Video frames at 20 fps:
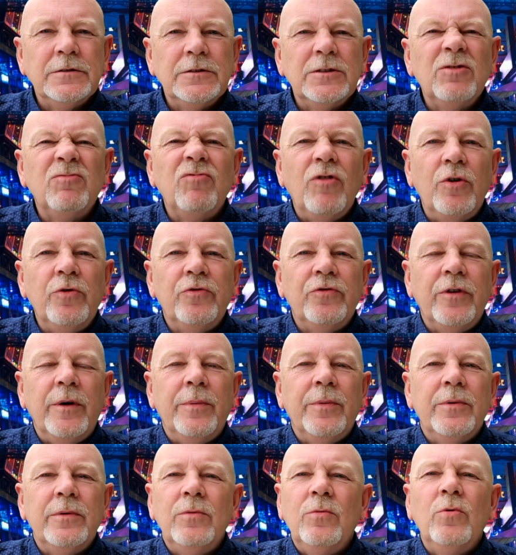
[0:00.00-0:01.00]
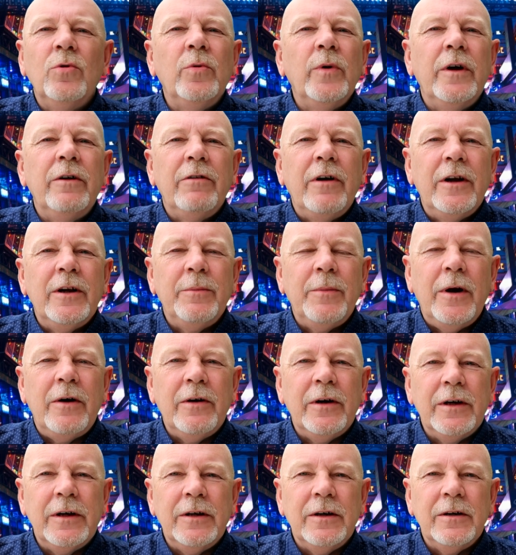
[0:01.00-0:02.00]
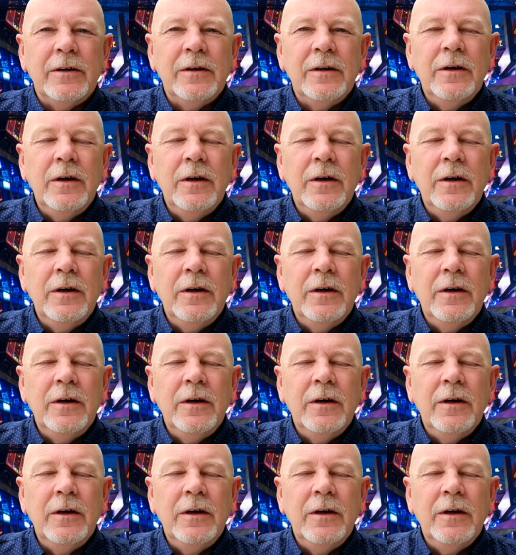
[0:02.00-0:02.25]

a road trip all the way around America.